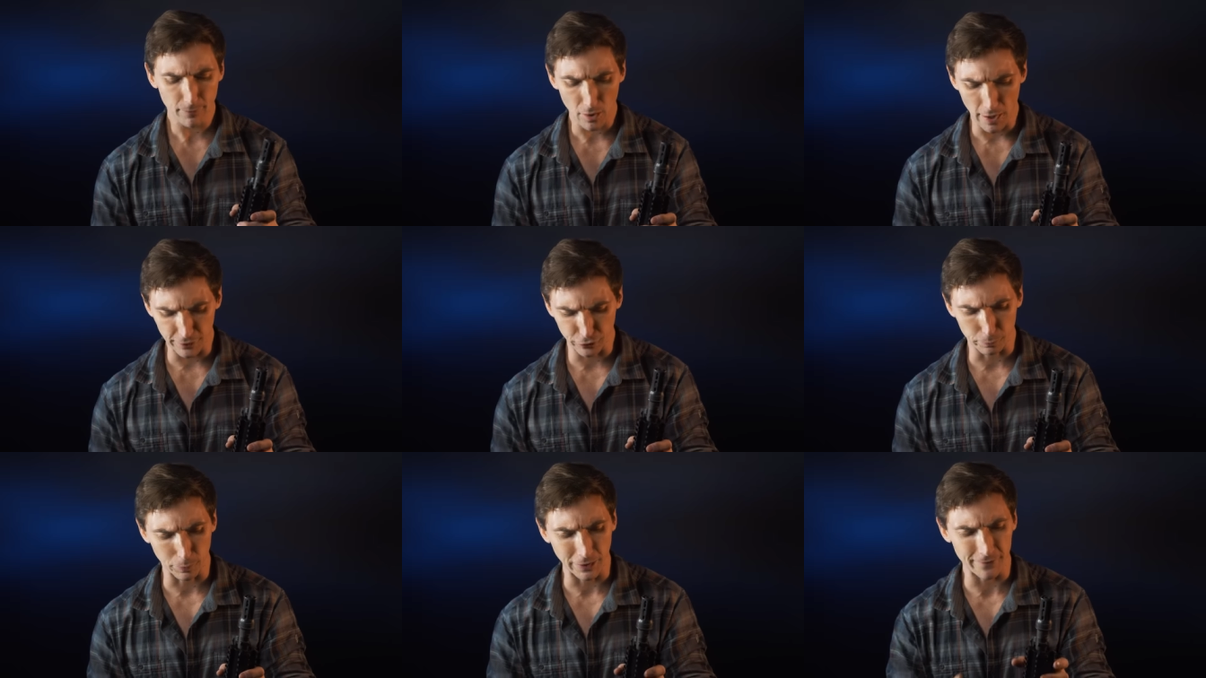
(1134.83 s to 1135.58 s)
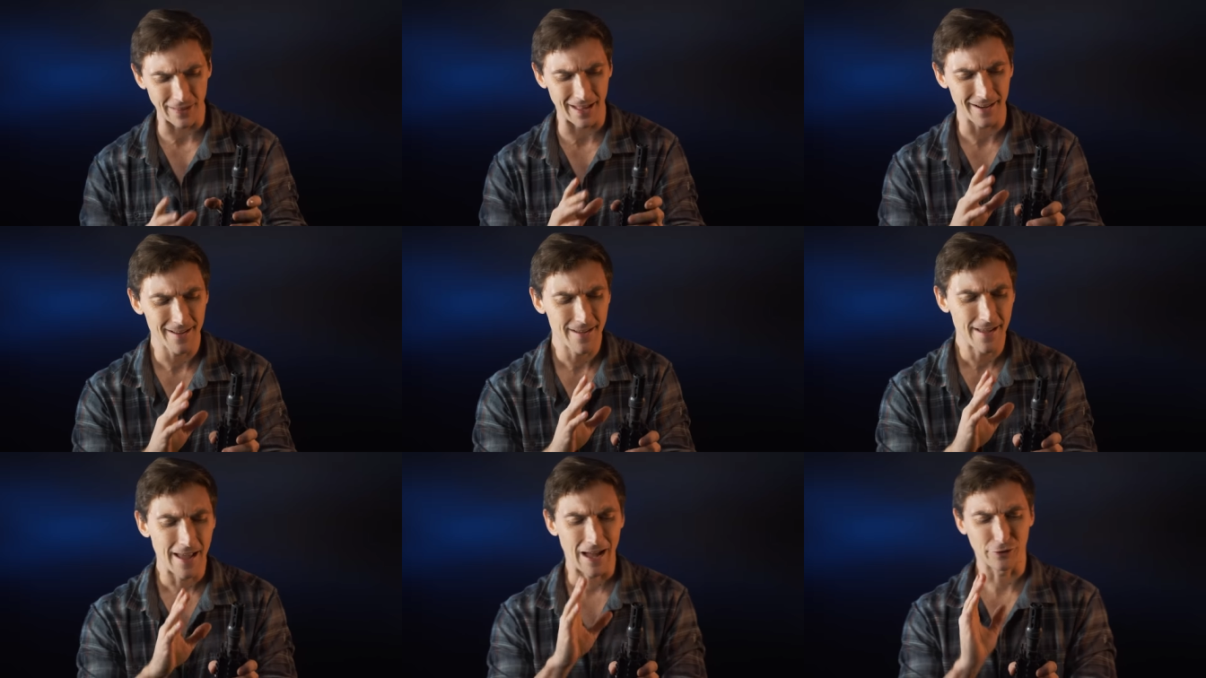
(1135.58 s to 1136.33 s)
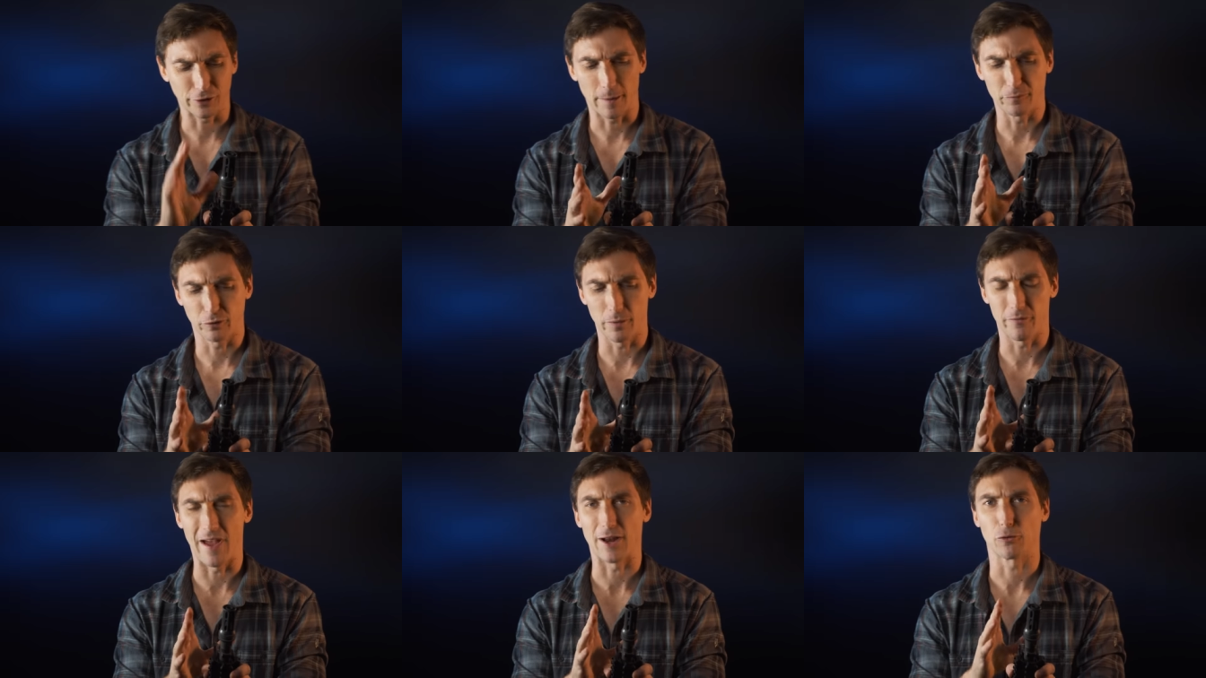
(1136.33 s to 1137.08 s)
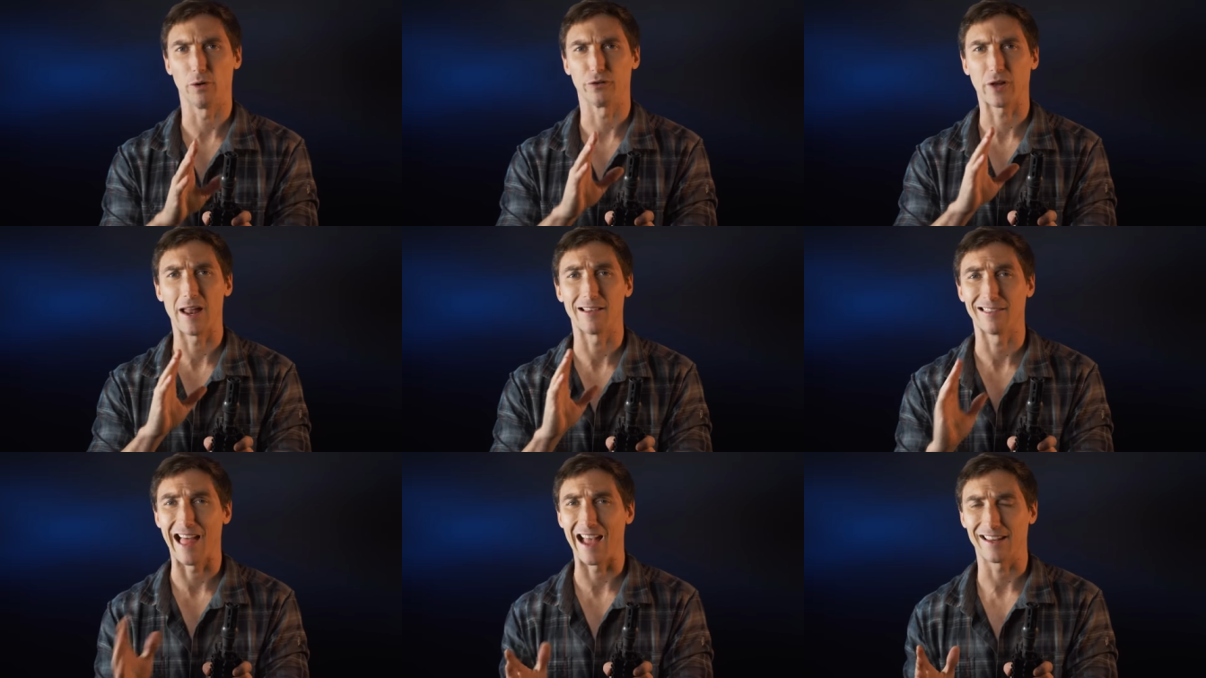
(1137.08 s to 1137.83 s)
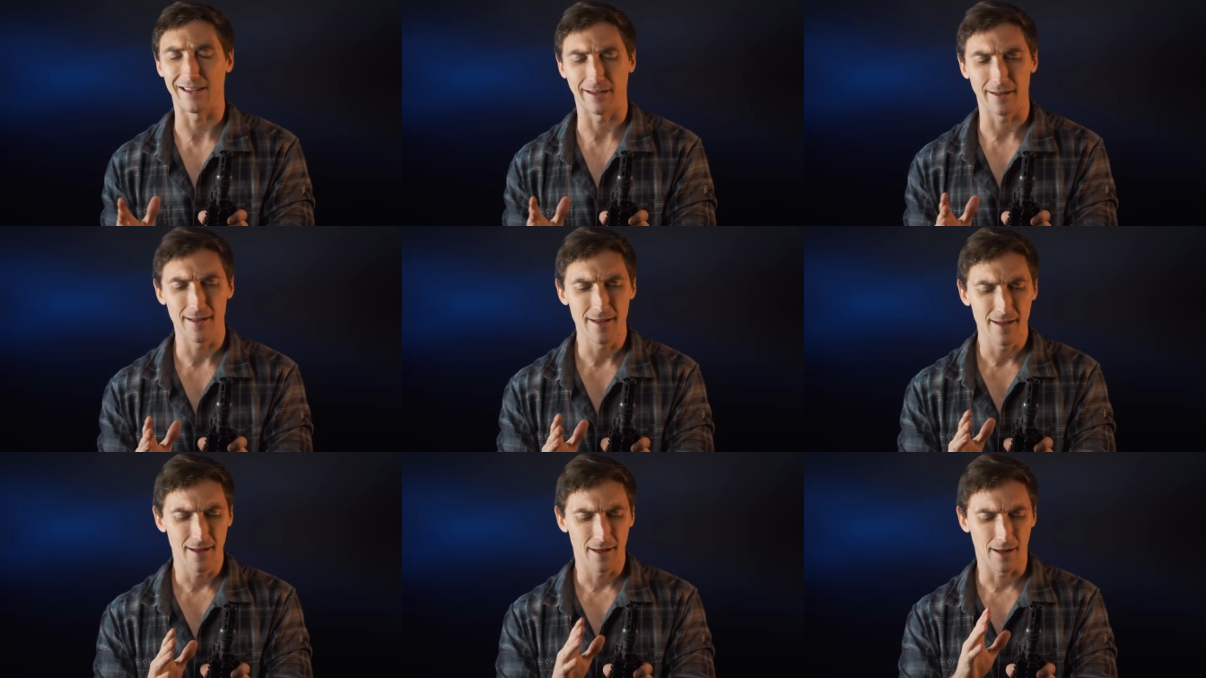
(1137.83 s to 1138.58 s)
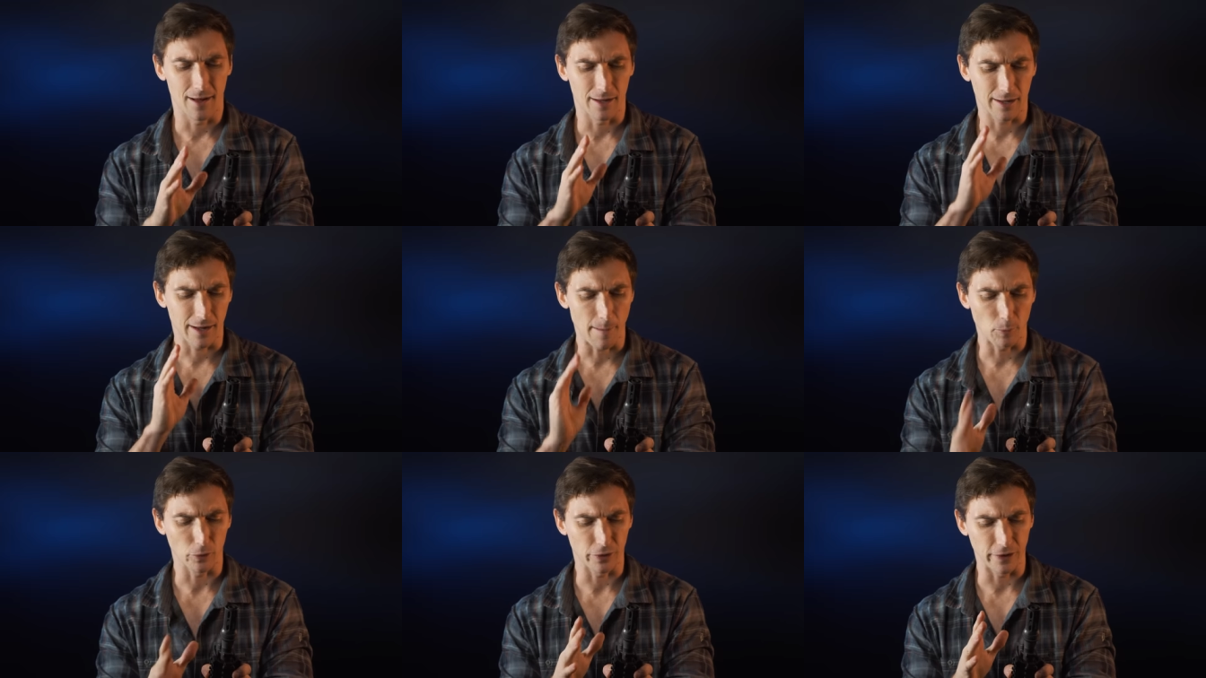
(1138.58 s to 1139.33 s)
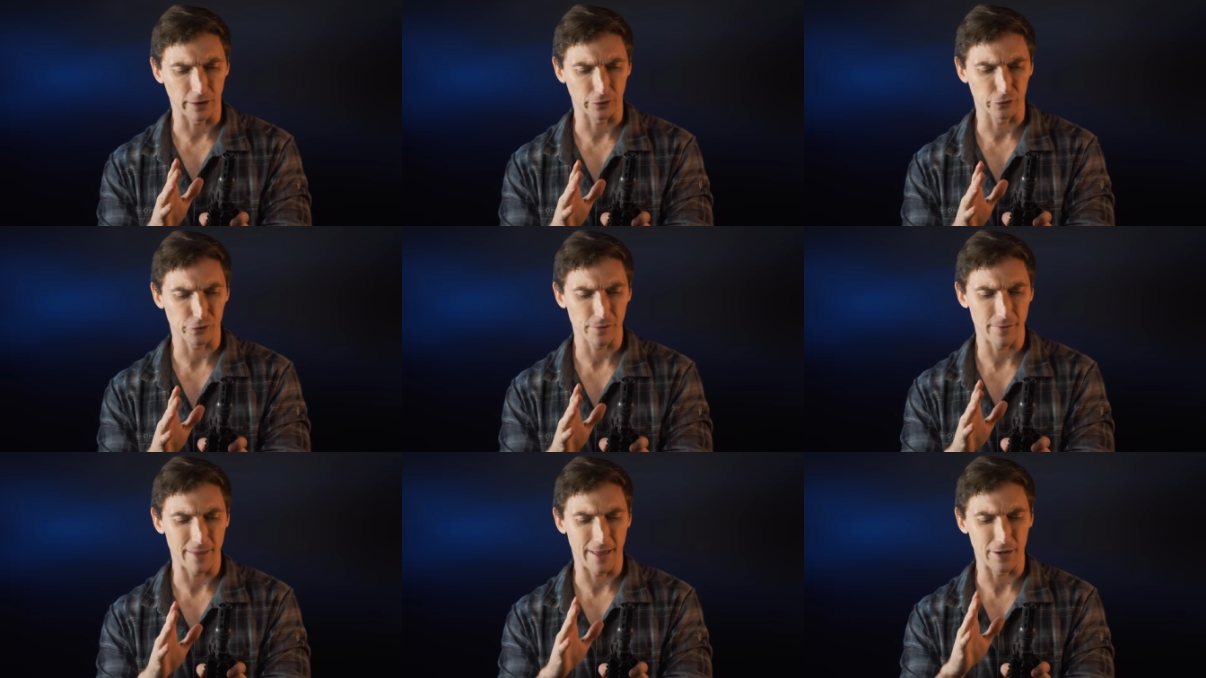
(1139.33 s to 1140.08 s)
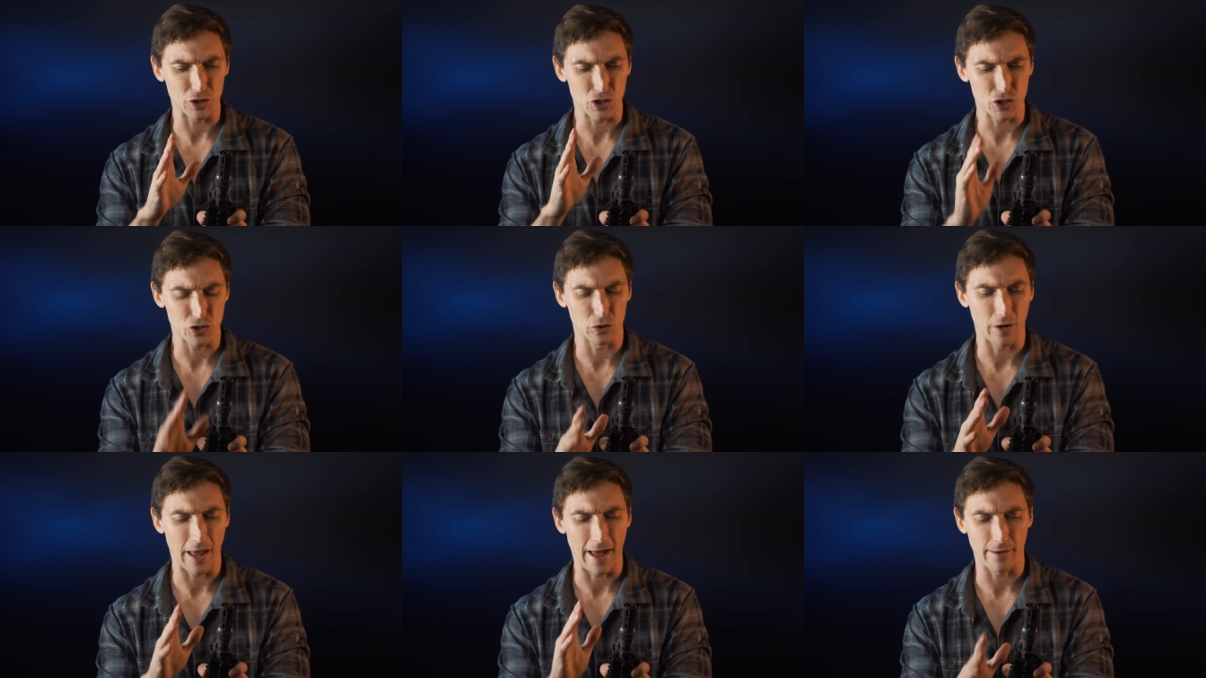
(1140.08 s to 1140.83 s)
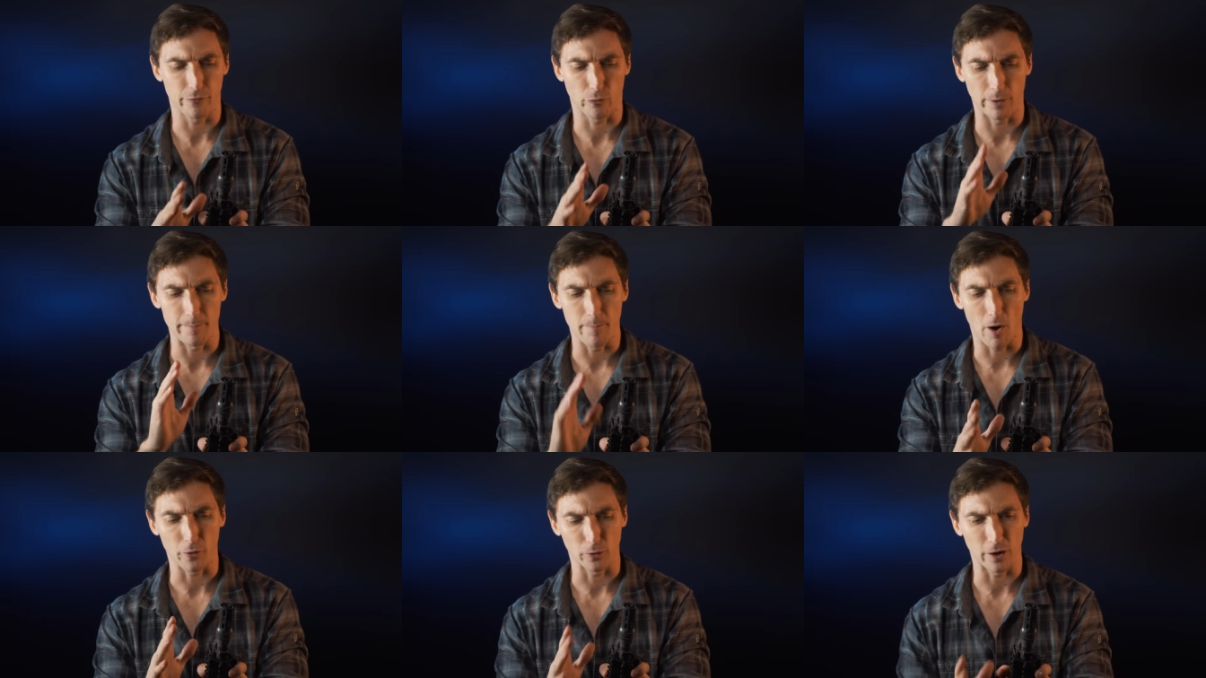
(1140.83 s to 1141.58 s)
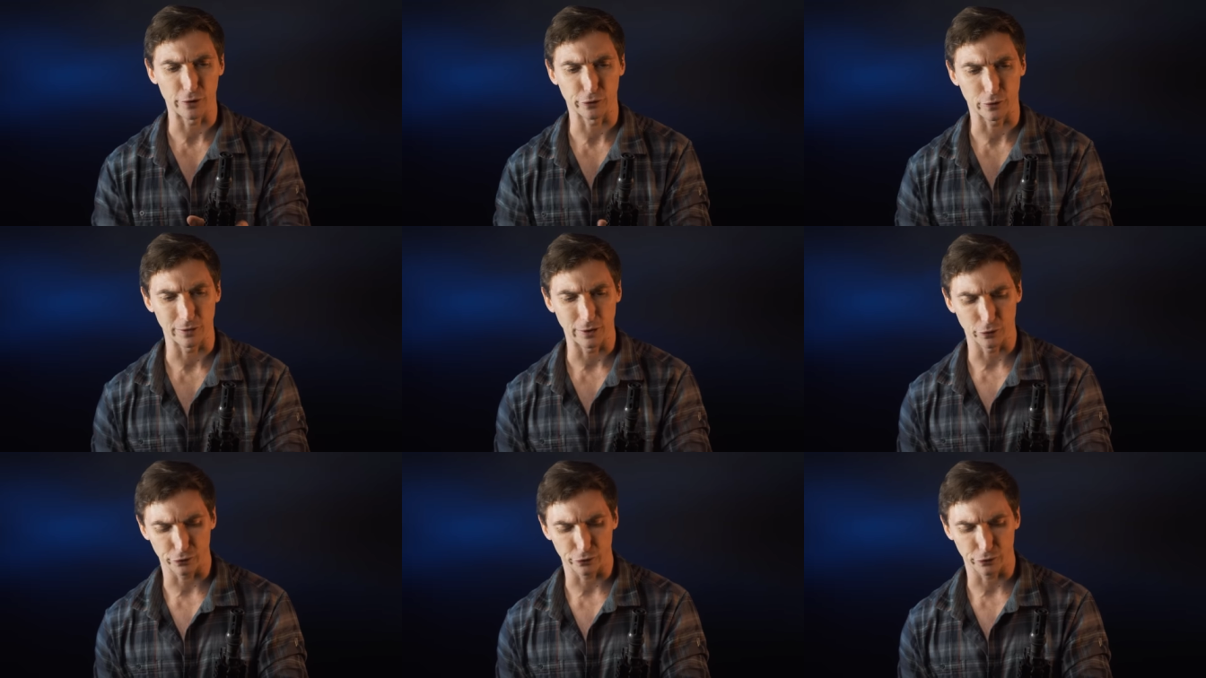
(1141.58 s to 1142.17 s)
I just believe that as it comes from the factory, it's kind of lacking a couple things that it should have for a modernized Galil.